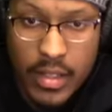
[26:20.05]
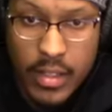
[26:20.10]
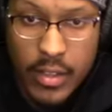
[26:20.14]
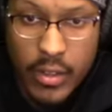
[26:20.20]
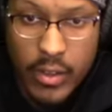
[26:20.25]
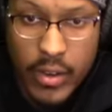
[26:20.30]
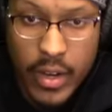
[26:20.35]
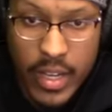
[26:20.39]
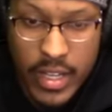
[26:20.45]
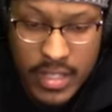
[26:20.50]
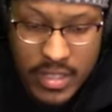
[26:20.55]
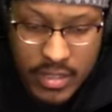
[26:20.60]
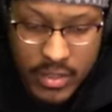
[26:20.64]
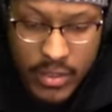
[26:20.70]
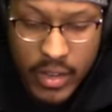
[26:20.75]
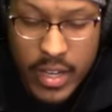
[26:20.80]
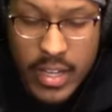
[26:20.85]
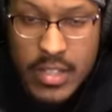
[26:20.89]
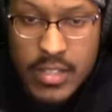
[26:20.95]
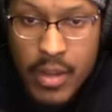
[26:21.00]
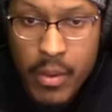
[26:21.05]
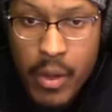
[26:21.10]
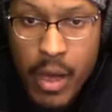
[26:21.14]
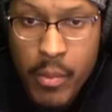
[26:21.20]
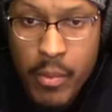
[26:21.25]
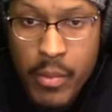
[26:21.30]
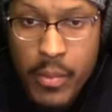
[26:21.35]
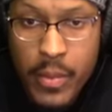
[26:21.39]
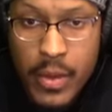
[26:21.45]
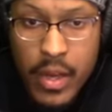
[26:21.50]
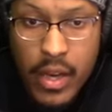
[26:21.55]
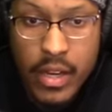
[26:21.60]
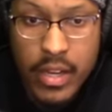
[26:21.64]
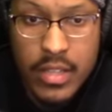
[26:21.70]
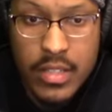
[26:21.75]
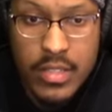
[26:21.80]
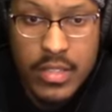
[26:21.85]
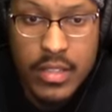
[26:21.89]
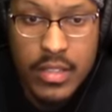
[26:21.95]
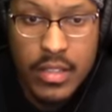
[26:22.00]
Yo, Grace, Grace, I'm, I'm gonna be
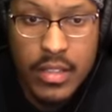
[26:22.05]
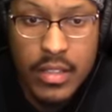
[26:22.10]
honest.